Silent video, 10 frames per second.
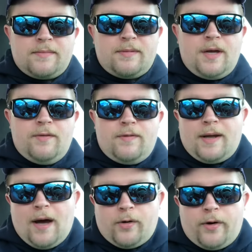that you've
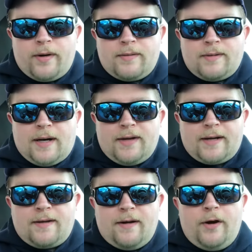encountered? I'd
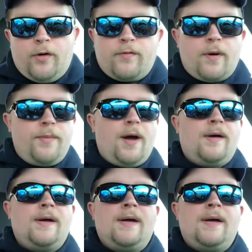like to hear from you.